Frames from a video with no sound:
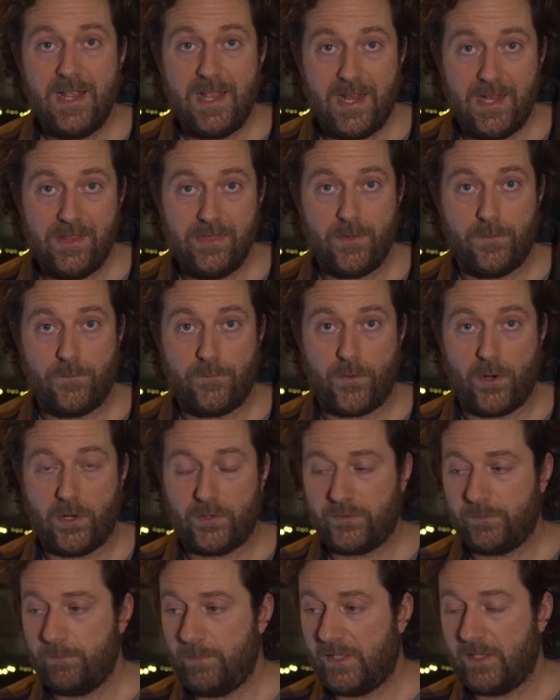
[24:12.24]
in the
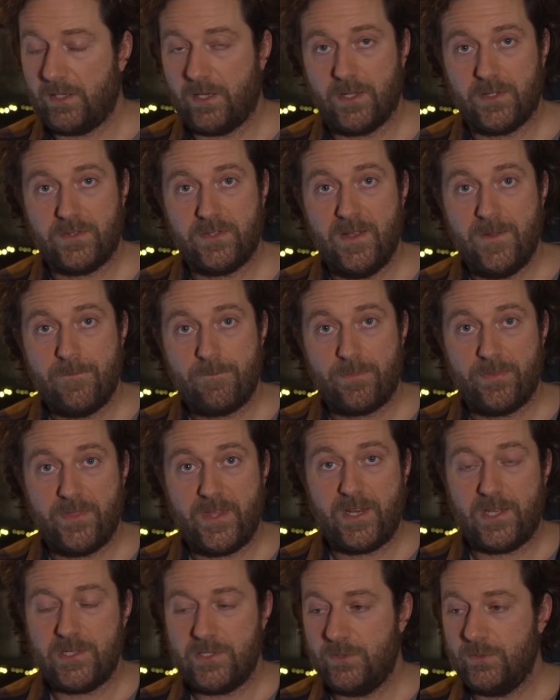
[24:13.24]
frost, because
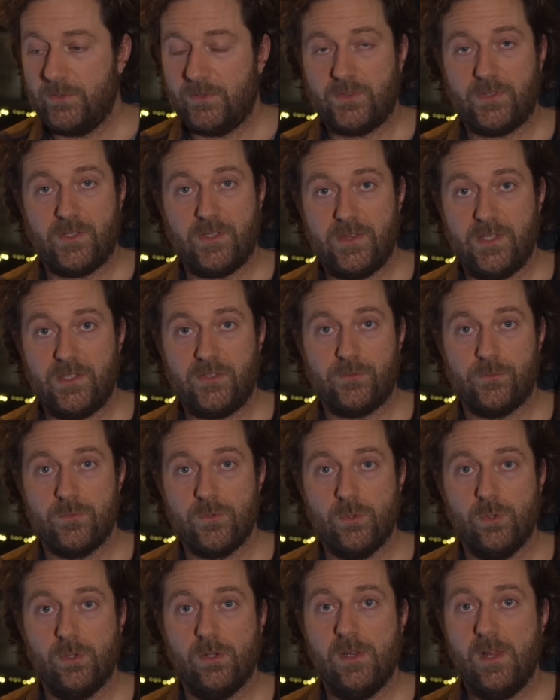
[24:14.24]
then I use this
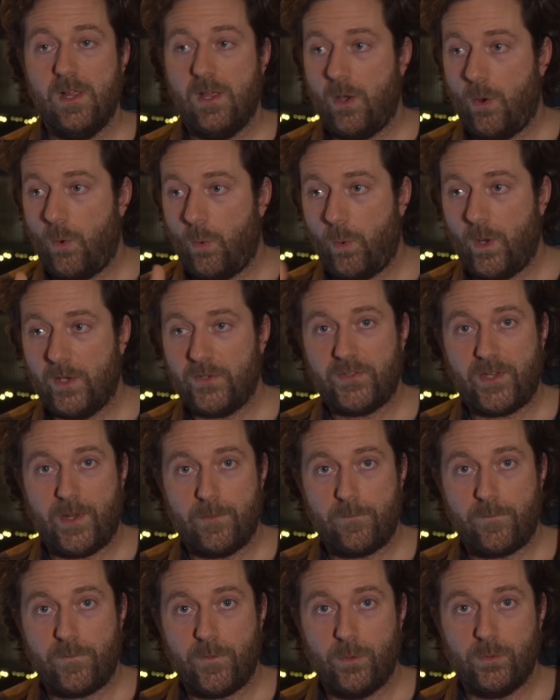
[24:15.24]
rule: one
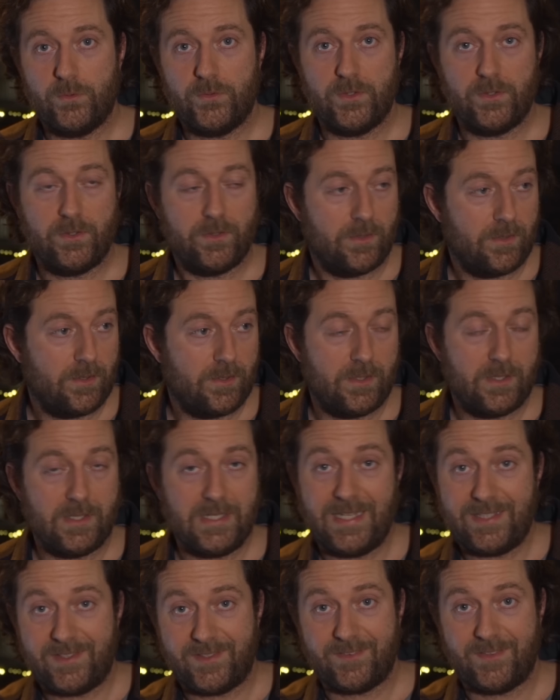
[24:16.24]
time frozen,
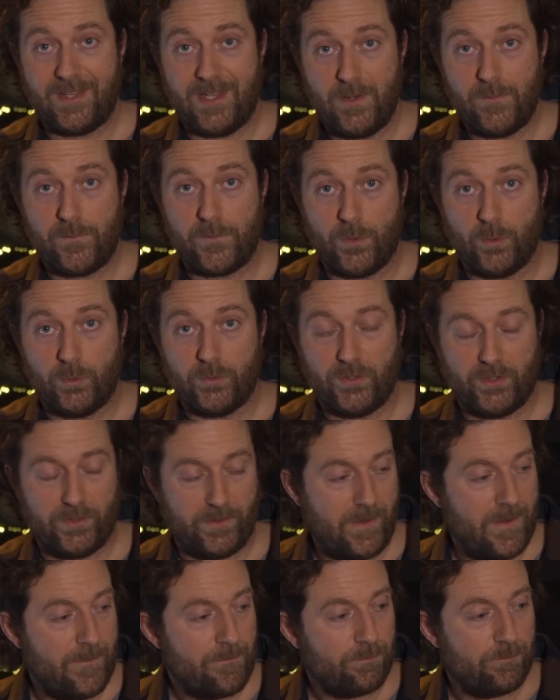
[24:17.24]
let's stay frozen,
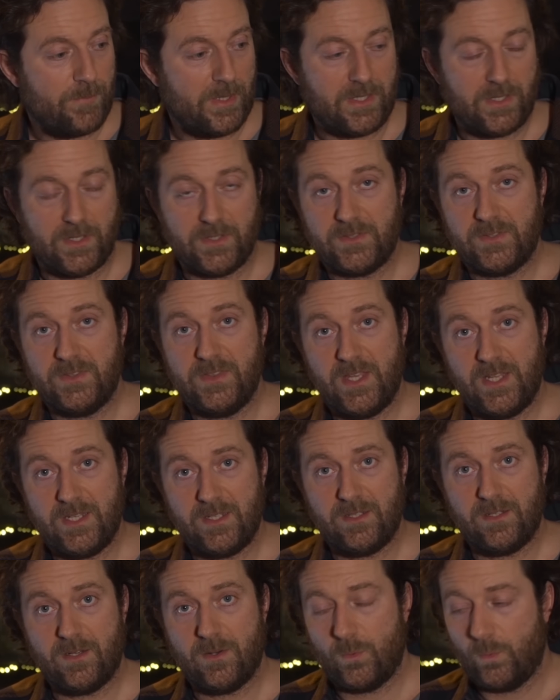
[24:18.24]
because
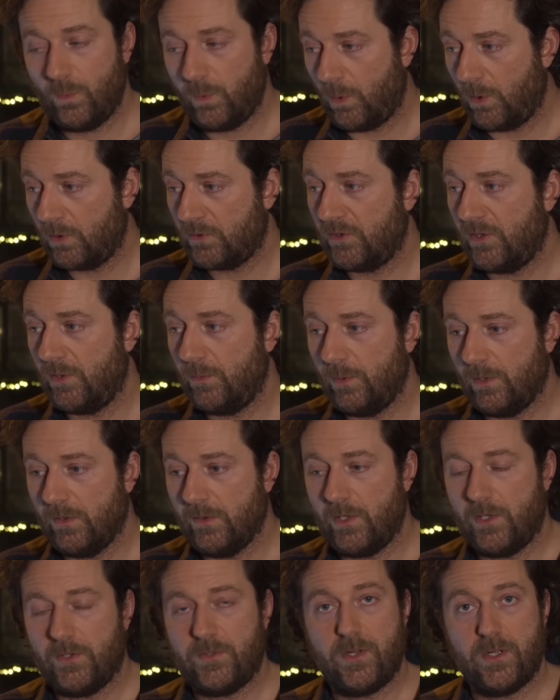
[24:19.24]
then water will
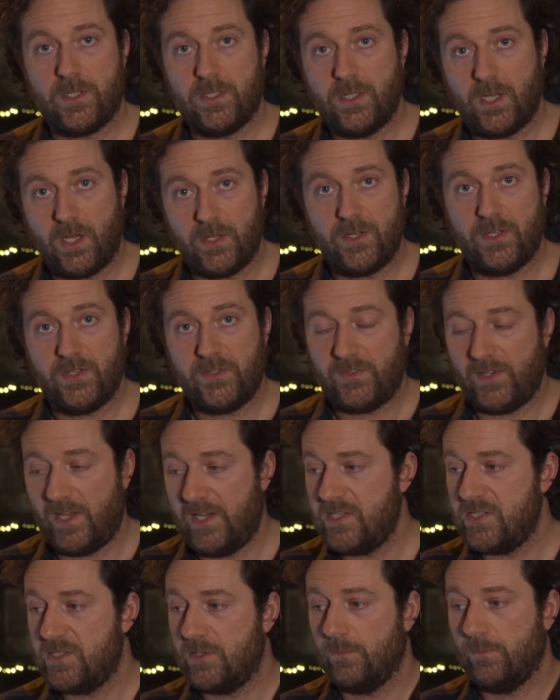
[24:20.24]
not,
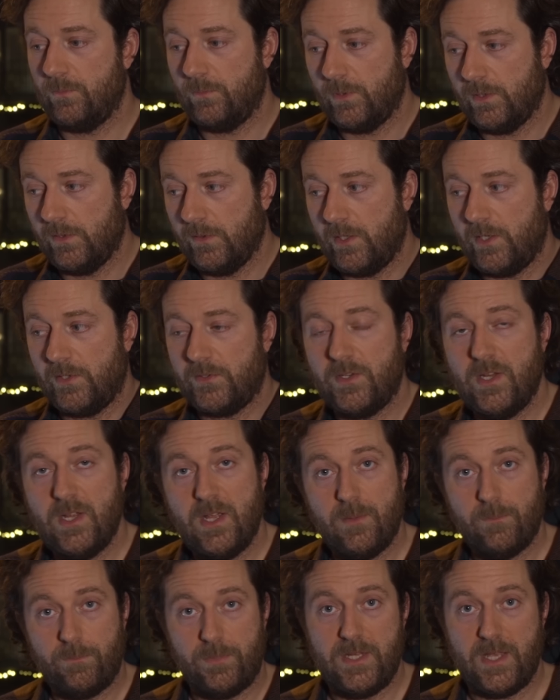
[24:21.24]
condensation will not
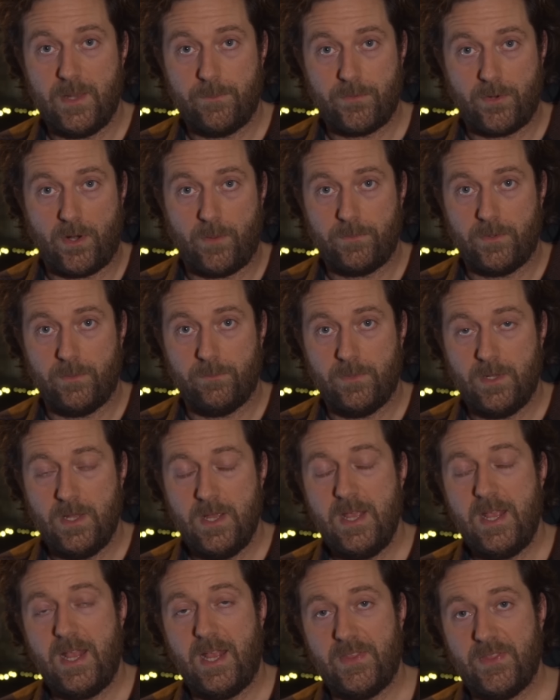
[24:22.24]
be a problem.
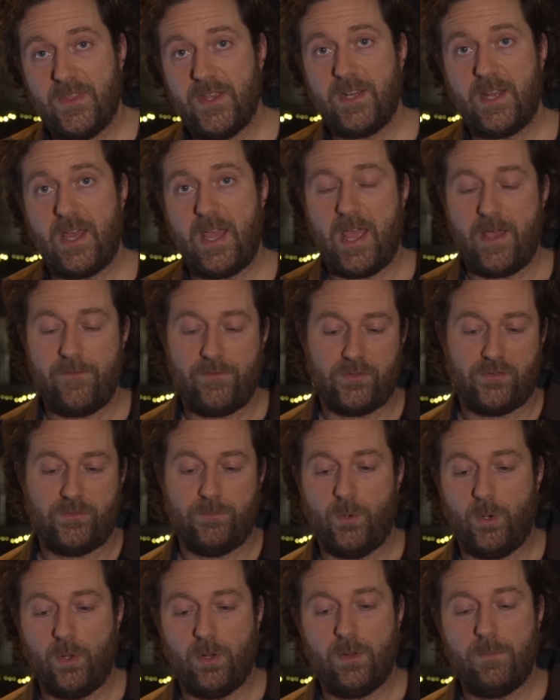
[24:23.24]
And then I have a
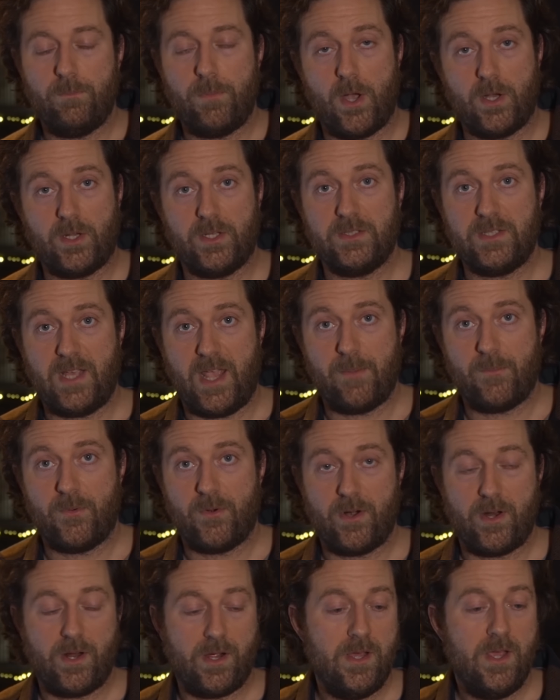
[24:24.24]
small pocket
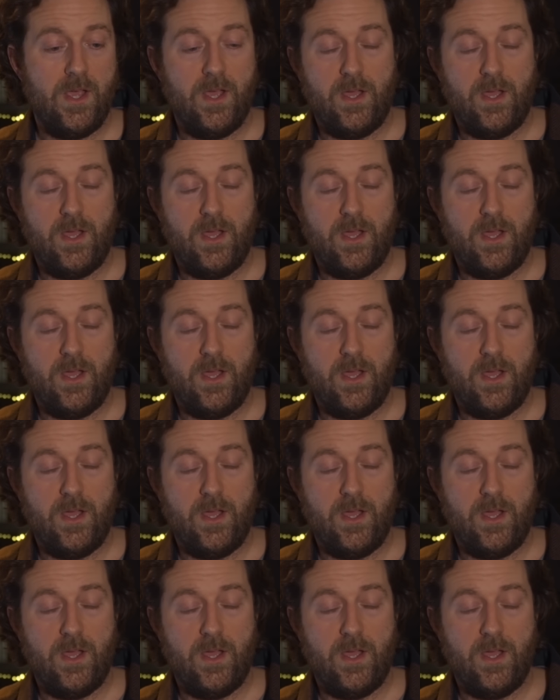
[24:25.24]
camera